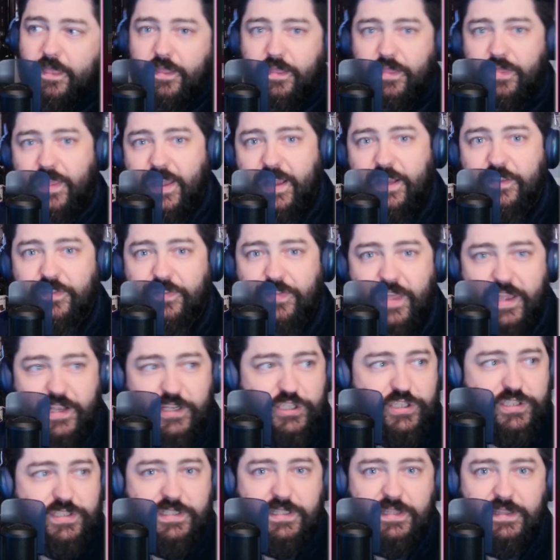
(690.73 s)
they
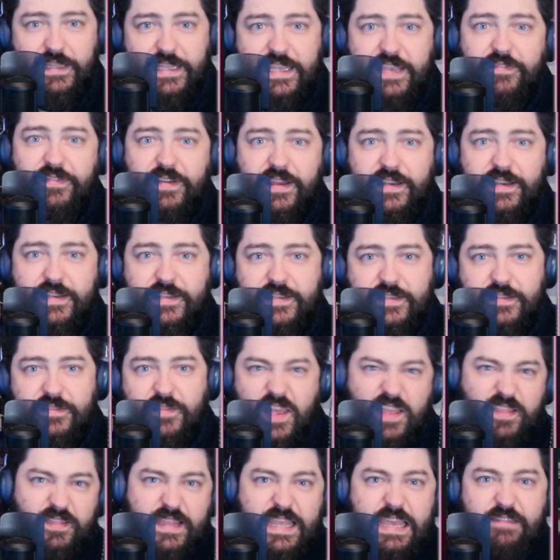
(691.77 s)
just leave it.
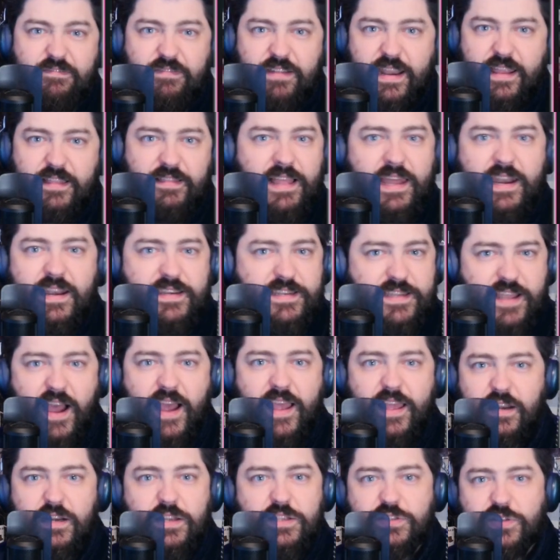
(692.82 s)
They leave it and let it
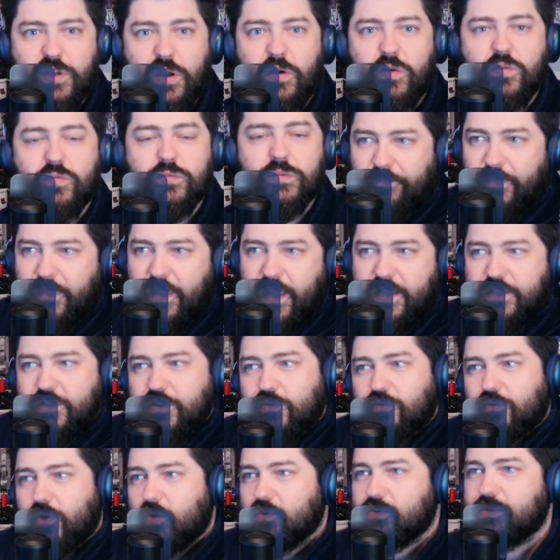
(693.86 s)
die on its own. It's
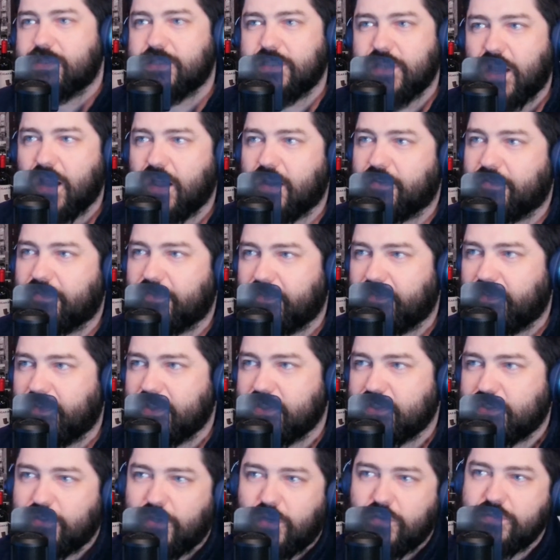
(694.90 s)
gross stuff.
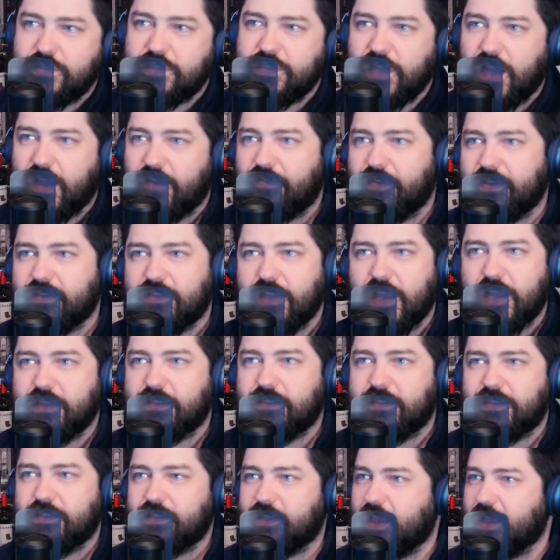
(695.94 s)
It's gross stuff.
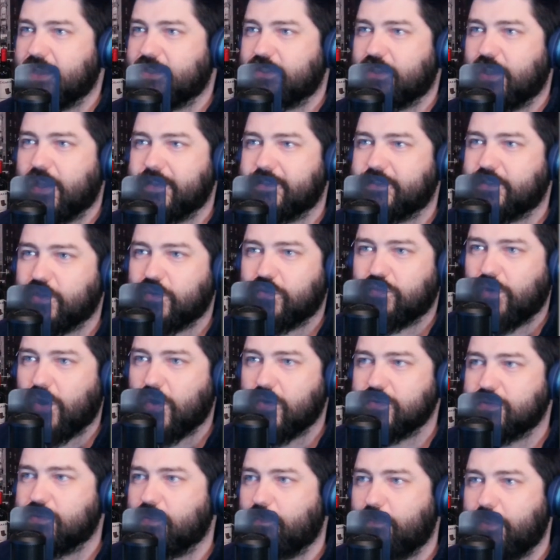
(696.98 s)
It's a
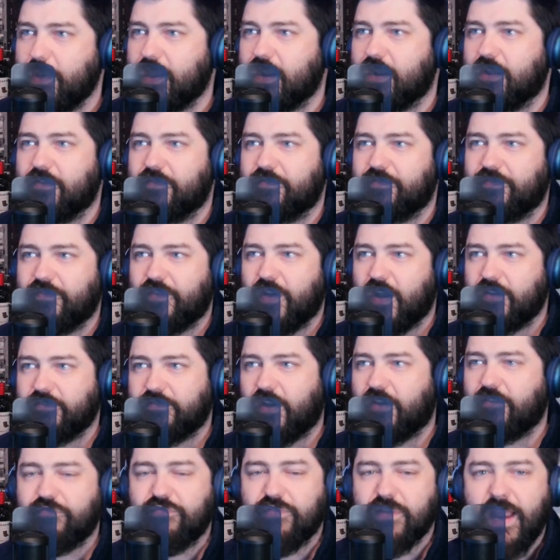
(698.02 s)
gross bit of
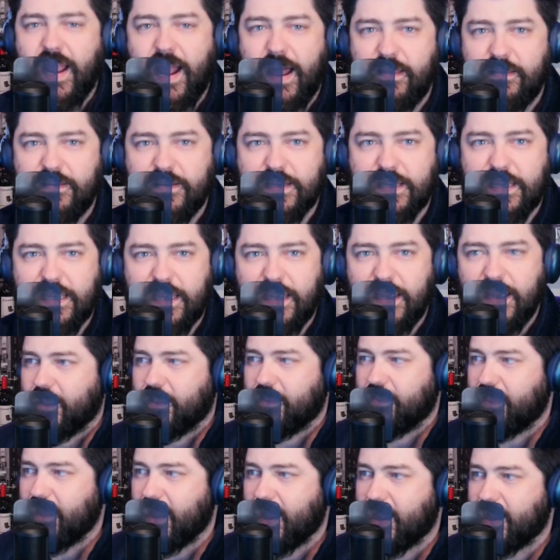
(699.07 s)
reality
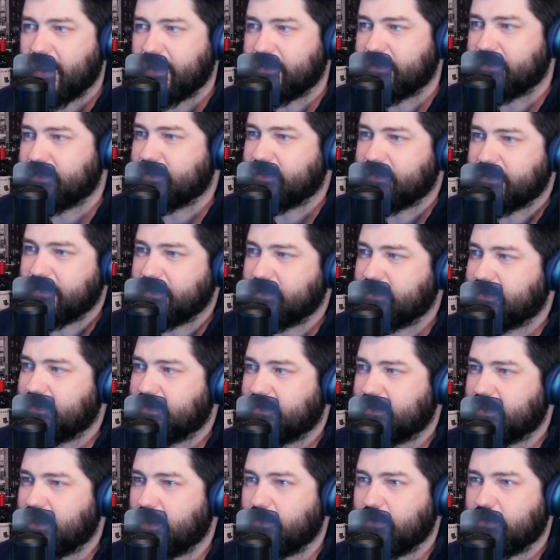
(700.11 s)
that
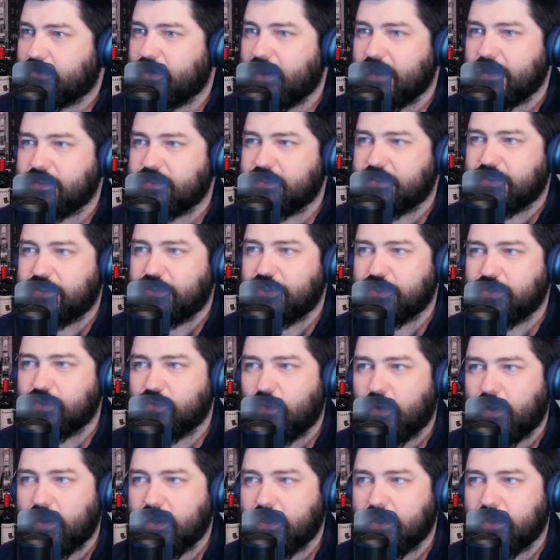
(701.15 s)
Democrats just
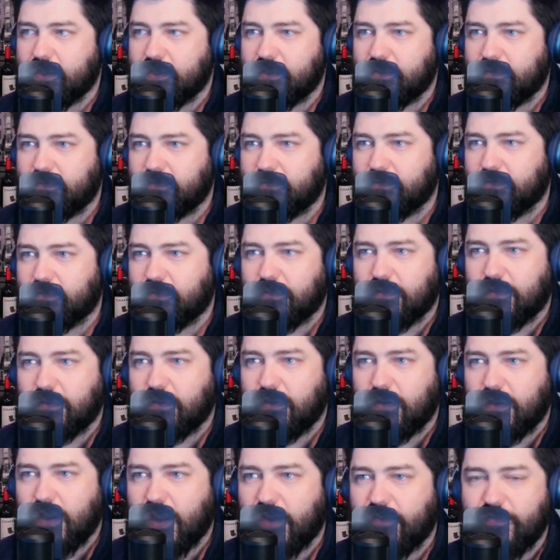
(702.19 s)
want to
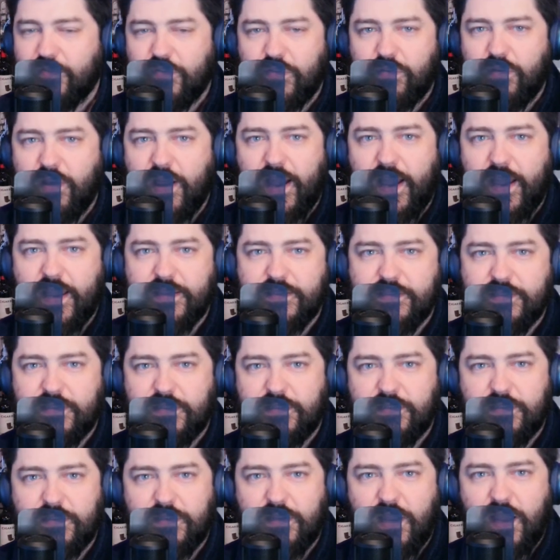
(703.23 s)
cover their eyes
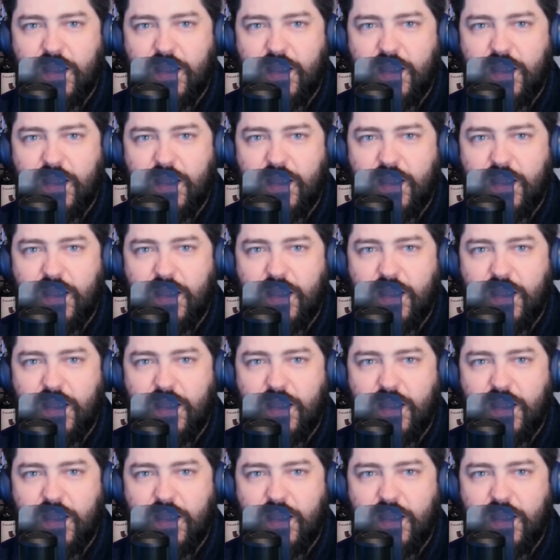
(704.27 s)
and